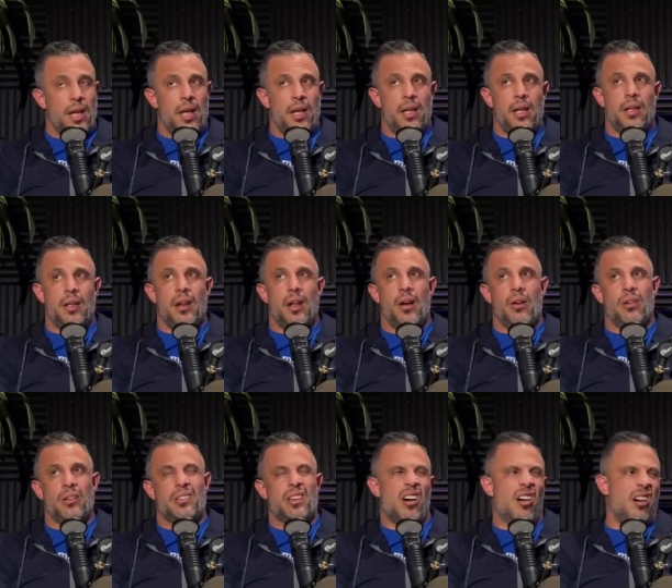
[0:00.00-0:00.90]
It, you know,
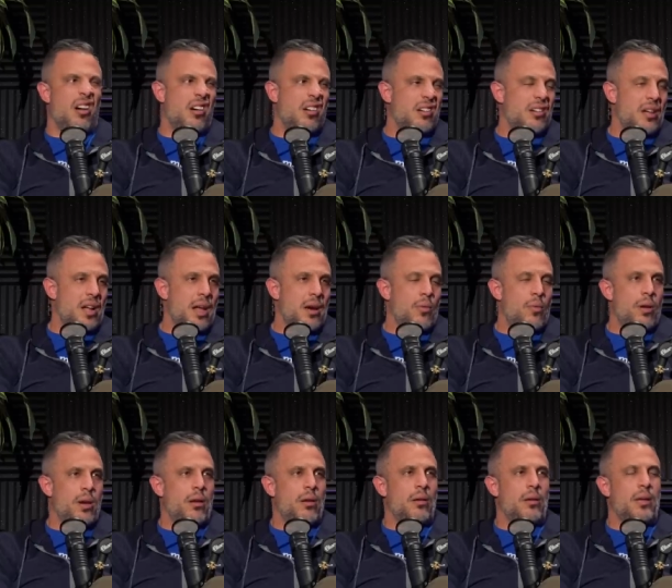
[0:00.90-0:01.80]
it's hard. I don't
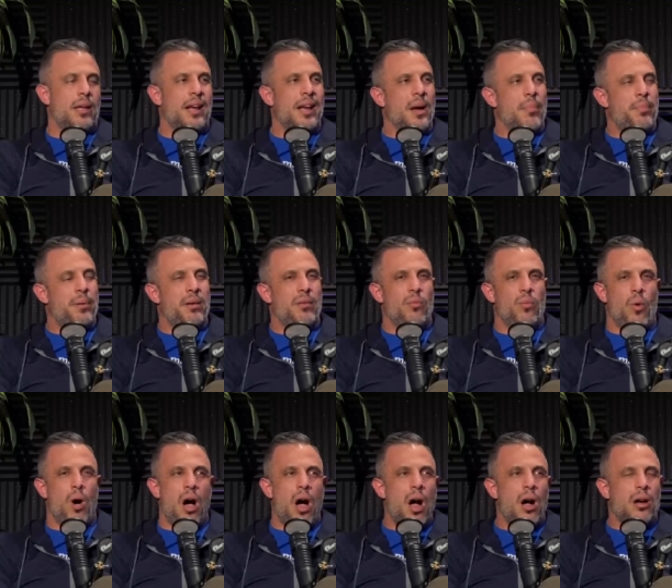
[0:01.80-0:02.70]
want to get up and
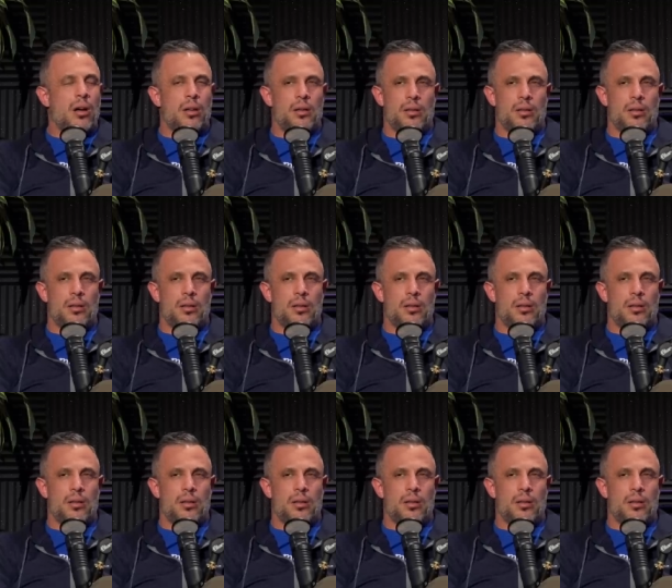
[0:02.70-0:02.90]
walk